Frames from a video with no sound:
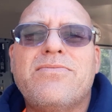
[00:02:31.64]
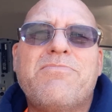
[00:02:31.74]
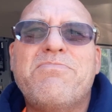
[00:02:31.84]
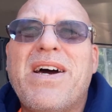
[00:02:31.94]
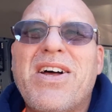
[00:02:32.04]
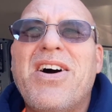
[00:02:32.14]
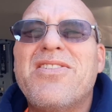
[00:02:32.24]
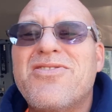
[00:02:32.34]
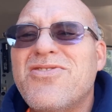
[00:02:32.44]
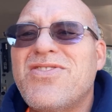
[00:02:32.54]

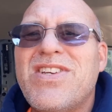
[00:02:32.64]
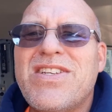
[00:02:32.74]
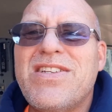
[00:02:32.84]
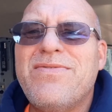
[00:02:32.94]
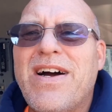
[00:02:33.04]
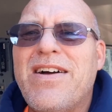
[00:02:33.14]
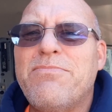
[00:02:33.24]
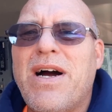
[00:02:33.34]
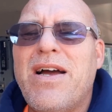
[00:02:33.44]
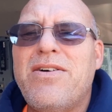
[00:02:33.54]
165
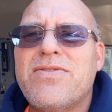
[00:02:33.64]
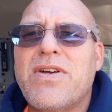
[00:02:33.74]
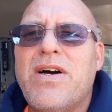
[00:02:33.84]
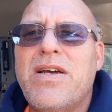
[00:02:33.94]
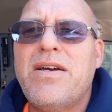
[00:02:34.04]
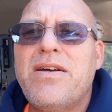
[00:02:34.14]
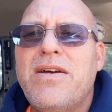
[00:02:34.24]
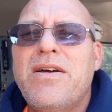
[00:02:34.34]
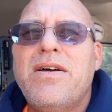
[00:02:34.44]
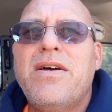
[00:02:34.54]
miles on it.
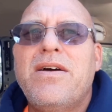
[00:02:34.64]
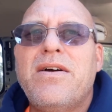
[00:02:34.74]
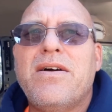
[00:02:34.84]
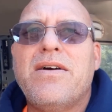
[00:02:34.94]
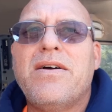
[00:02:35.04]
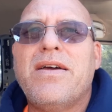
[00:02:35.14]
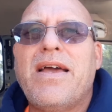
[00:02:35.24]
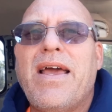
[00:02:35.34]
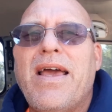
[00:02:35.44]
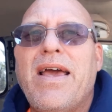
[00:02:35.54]
It
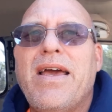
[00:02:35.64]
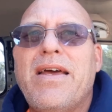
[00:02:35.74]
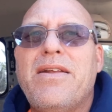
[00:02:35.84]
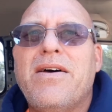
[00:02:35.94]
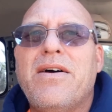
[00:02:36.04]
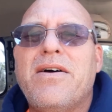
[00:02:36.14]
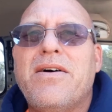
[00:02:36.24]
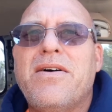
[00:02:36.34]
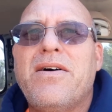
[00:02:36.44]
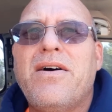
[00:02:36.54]
had
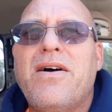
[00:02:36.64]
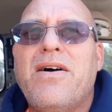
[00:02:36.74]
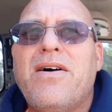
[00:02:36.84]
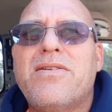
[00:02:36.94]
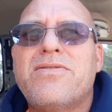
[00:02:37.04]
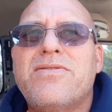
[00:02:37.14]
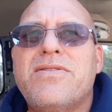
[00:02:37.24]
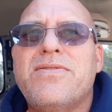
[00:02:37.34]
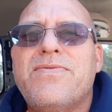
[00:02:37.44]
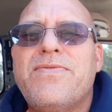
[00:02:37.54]

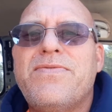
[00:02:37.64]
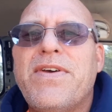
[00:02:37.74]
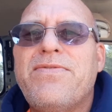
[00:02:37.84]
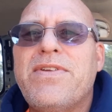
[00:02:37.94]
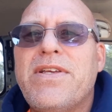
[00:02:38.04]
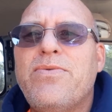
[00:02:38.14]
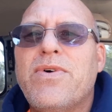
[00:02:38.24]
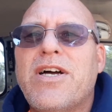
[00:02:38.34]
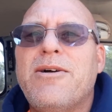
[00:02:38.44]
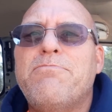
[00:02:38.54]
150
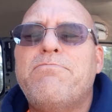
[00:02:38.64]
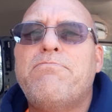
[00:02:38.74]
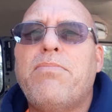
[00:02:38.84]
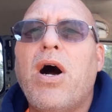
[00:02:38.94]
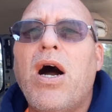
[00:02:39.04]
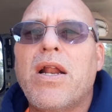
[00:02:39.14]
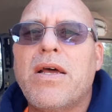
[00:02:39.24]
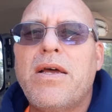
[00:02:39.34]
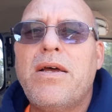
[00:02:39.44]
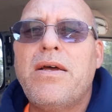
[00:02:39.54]
when I bought
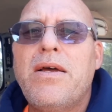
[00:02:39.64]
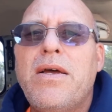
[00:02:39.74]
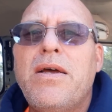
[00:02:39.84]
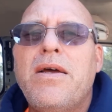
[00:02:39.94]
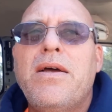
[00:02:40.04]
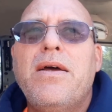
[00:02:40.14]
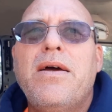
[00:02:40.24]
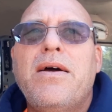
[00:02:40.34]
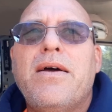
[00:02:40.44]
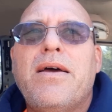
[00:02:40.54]
it,
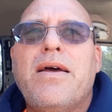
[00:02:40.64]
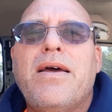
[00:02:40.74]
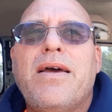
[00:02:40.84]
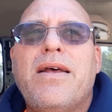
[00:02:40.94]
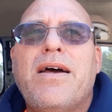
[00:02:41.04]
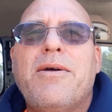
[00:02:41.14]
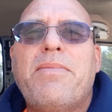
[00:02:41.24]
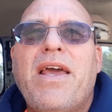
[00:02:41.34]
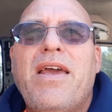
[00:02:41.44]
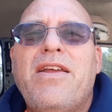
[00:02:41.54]
and I
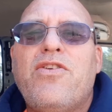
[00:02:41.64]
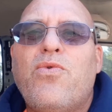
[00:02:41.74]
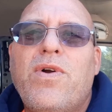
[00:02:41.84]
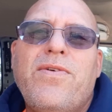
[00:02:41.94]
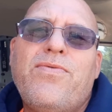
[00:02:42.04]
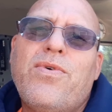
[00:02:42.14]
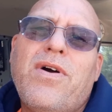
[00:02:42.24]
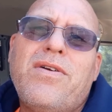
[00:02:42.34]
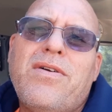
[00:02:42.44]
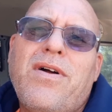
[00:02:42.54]
paid
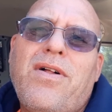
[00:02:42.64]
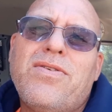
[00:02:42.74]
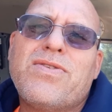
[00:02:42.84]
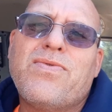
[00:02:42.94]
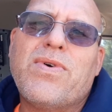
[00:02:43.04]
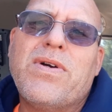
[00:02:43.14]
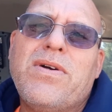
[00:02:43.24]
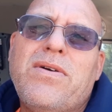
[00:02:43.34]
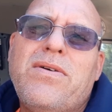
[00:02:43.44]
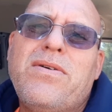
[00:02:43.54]
$2,400 for it.
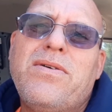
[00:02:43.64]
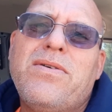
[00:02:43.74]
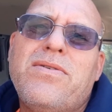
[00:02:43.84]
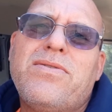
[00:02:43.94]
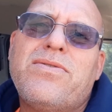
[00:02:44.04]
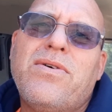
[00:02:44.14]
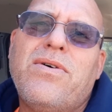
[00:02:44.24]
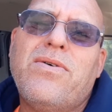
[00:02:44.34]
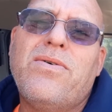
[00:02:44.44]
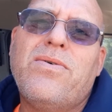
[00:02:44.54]

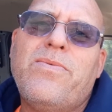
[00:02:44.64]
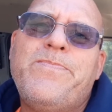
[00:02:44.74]
So,